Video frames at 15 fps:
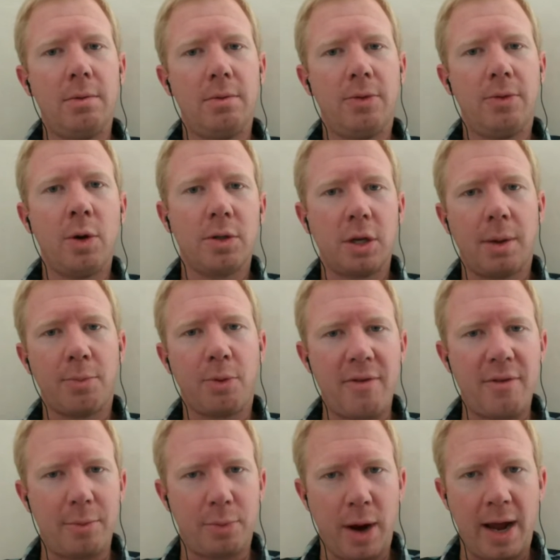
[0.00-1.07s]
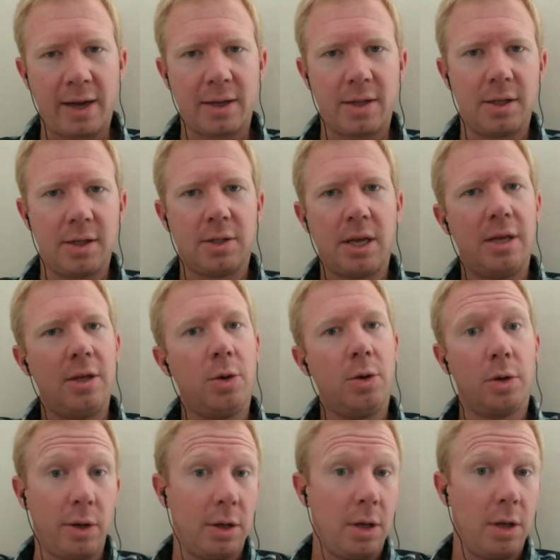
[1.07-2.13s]
focusing on private practice, and you were
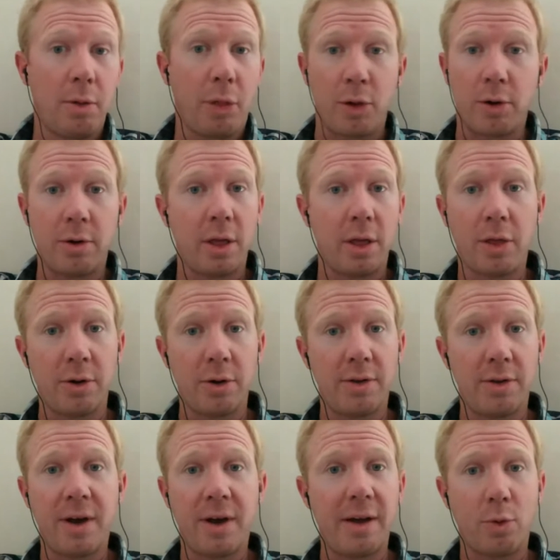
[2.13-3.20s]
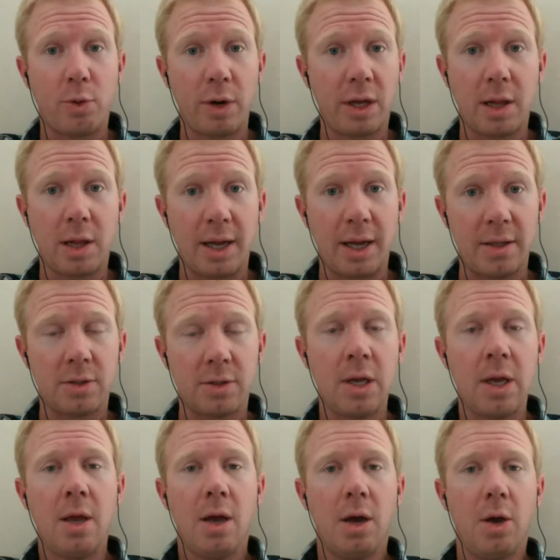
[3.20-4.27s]
doing 30, 35, 40 clients
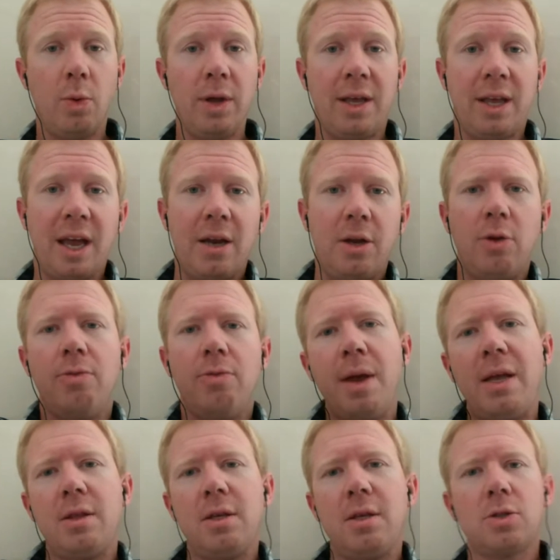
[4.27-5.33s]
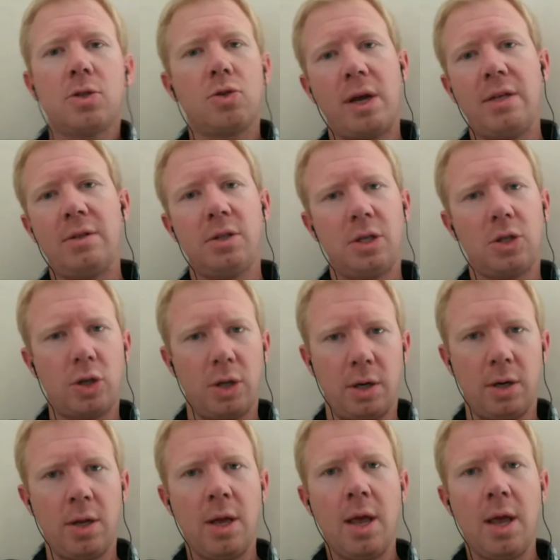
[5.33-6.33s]
a week, and you've made this transition.